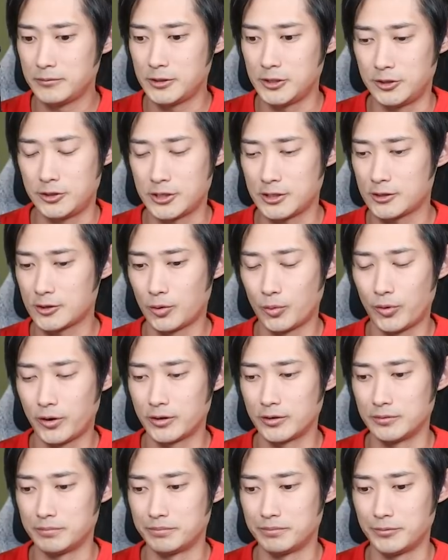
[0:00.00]
you just don't
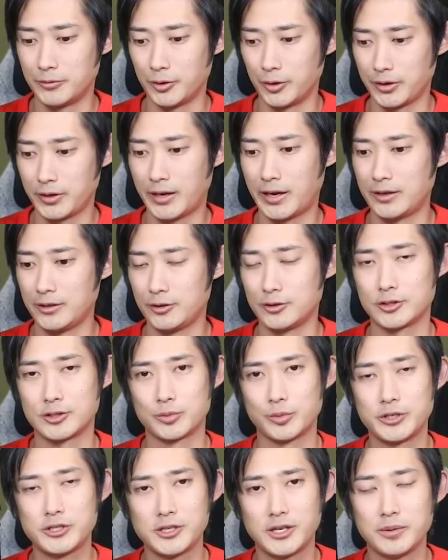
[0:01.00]
want to look at your
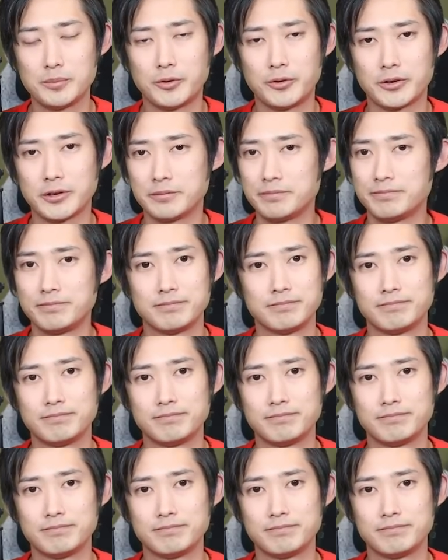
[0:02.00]
Switch anymore,